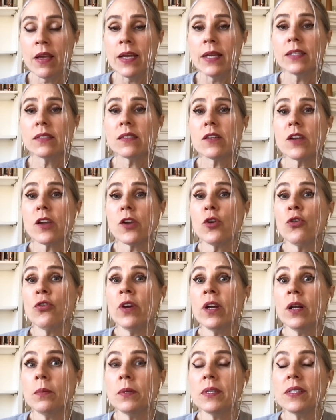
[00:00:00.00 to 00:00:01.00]
It's an
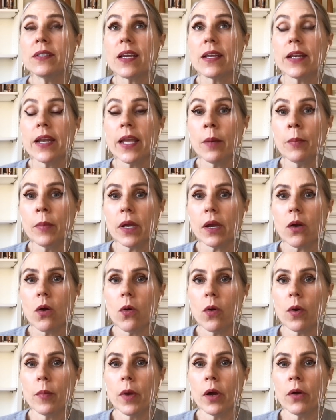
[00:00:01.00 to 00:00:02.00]
incredibly dynamic
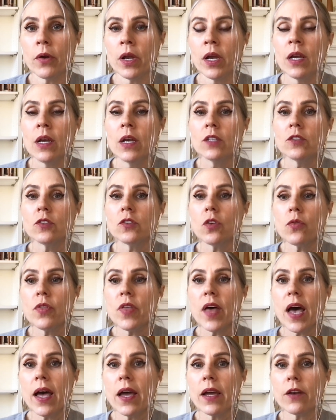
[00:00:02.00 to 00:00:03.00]
hormone, so
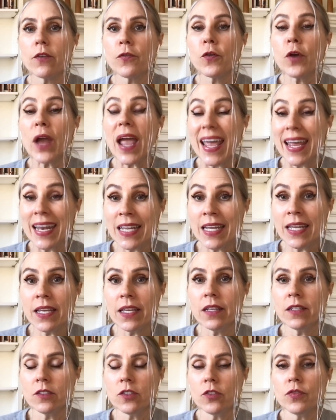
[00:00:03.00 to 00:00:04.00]
that for any
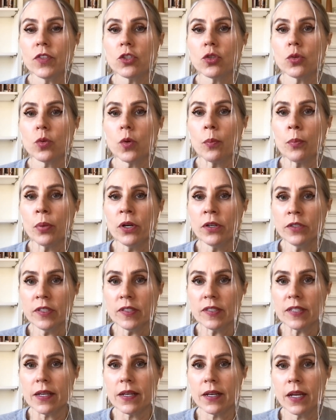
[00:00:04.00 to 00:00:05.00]
individual
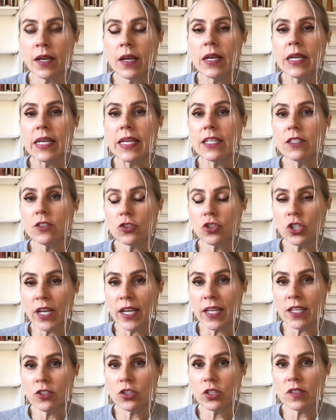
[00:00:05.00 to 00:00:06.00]
person, it
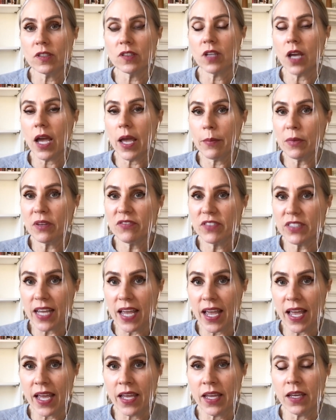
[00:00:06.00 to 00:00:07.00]
changes time of
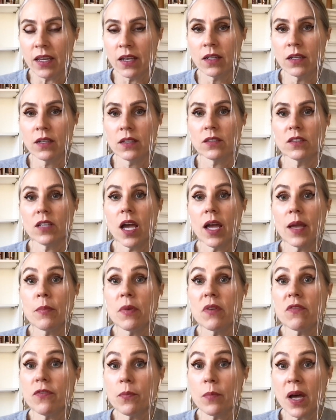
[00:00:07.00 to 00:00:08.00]
day, time
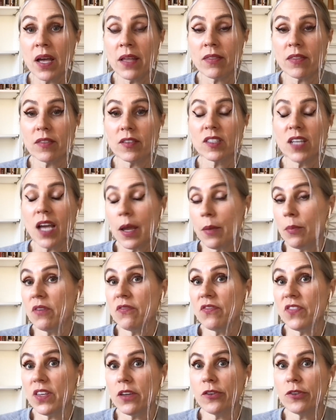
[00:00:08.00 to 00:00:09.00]
of month, time
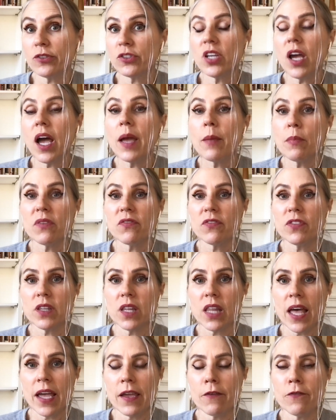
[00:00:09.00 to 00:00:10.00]
of year, time of
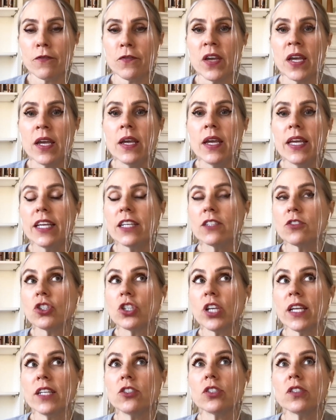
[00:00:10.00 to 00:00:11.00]
life. It
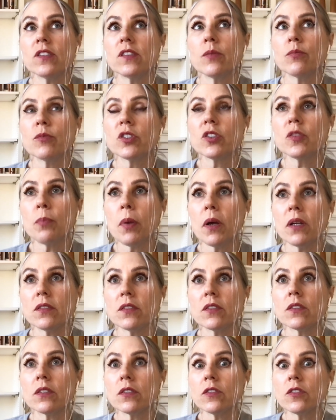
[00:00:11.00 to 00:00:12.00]
changes in response
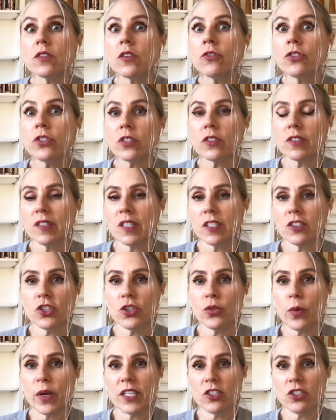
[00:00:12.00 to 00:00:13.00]
to social
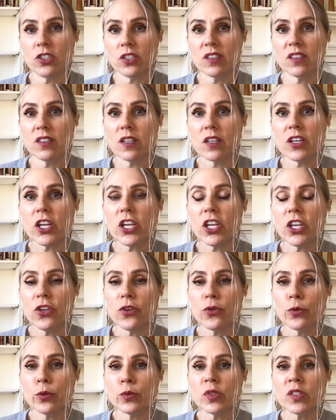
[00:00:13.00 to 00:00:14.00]
situations and
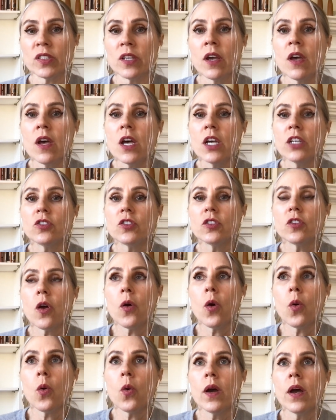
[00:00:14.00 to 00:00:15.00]
cues.
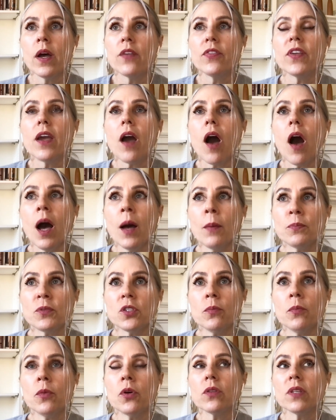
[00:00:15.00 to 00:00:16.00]
So the
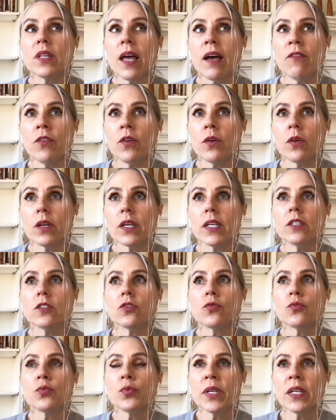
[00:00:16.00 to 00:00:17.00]
optimal level is
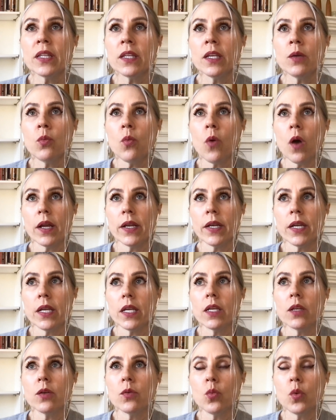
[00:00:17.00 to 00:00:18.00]
really one
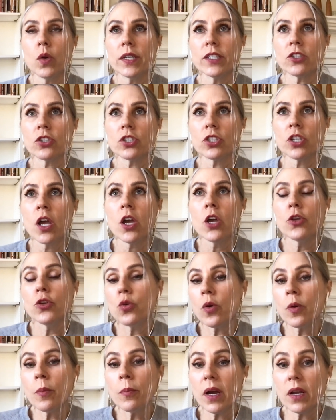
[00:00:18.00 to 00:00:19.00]
in which
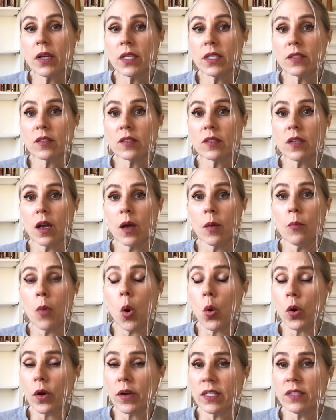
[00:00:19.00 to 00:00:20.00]
your body's
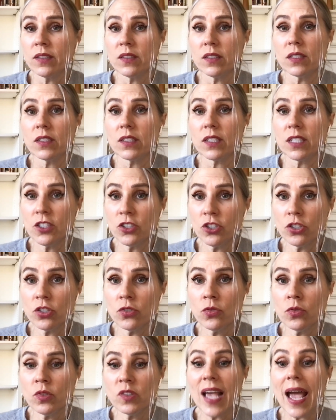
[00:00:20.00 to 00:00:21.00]
organs and
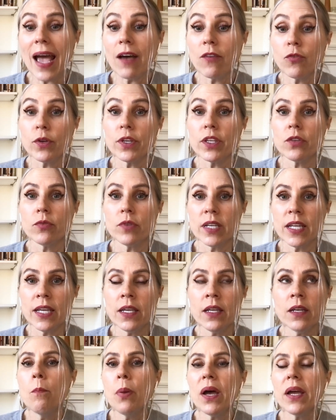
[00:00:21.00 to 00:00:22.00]
tissues have what you
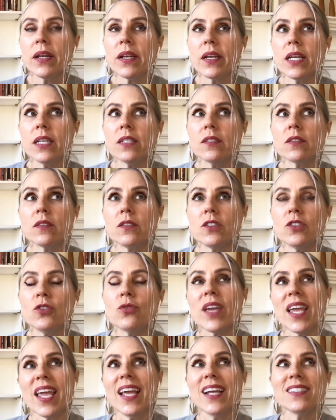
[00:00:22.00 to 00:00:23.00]
need, but you
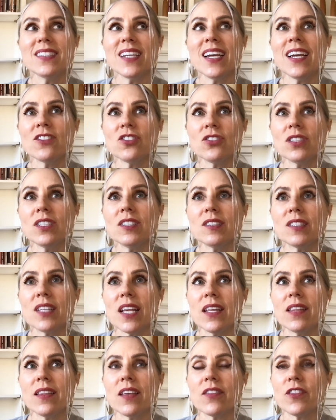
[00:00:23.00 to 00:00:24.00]
can't actually
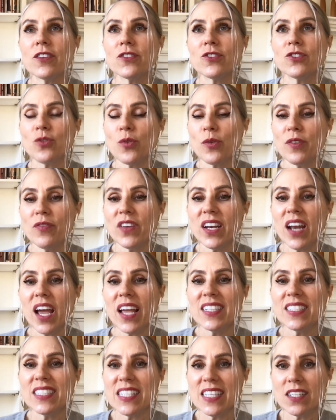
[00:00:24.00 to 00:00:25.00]
say that there's sort of an
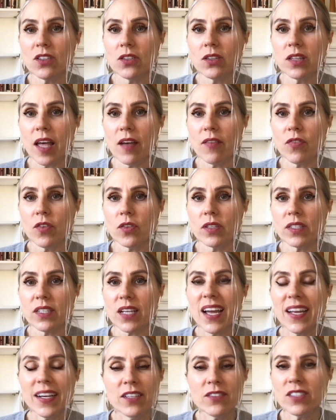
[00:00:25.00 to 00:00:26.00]
ideal level. It
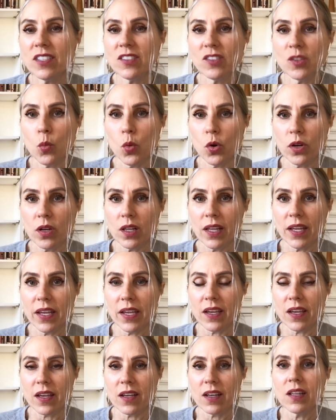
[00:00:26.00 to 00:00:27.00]
kind of doesn't work
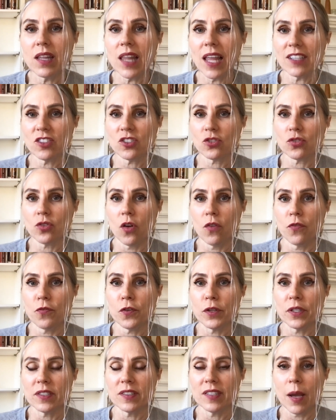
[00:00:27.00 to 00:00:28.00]
like cholesterol, for
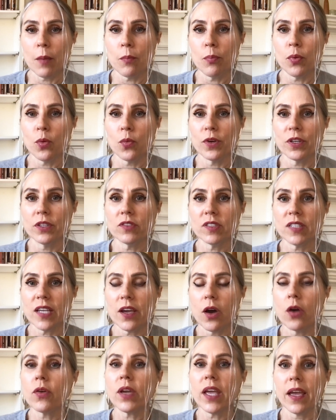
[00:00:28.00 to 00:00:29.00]
example, where you say,
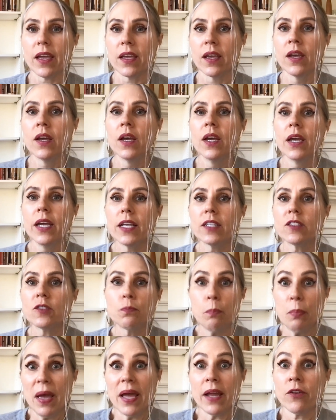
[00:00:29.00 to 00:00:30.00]
okay, it's
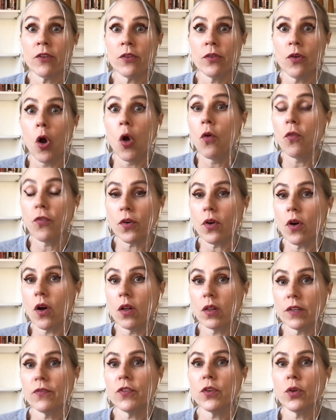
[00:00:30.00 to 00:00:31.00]
better
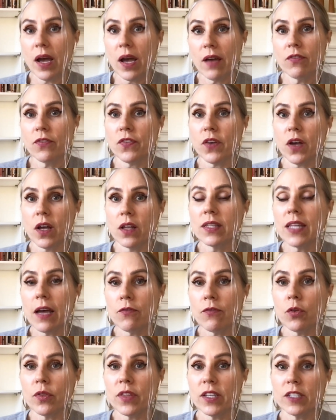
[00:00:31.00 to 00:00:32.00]
overall if you have a
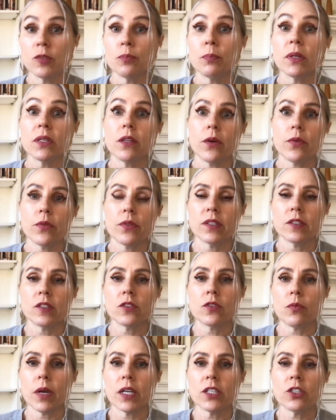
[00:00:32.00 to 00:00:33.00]
level that's below this
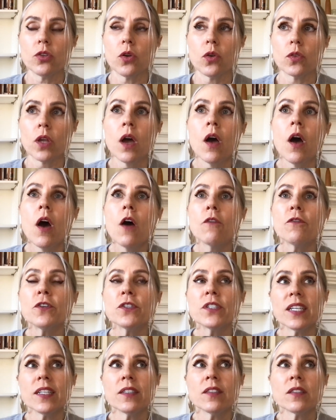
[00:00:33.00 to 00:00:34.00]
threshold. For
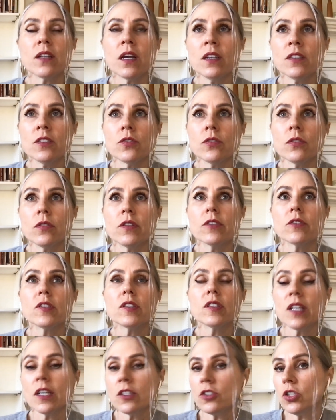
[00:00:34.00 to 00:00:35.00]
testosterone, there's
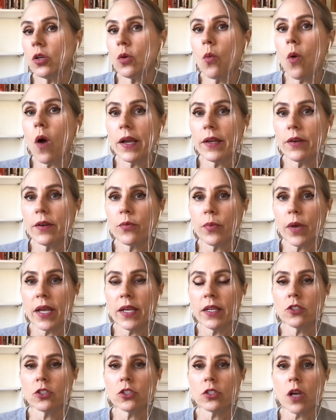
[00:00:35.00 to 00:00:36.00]
such a wide
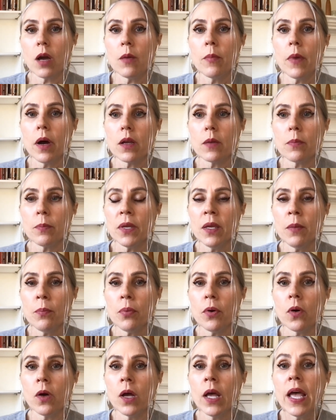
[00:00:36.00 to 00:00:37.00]
range among
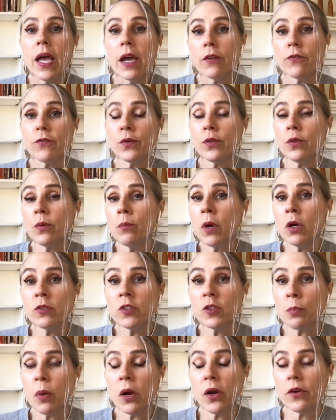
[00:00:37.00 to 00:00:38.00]
people. And for the
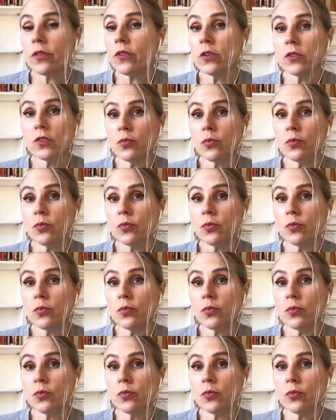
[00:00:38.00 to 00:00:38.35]
most part, those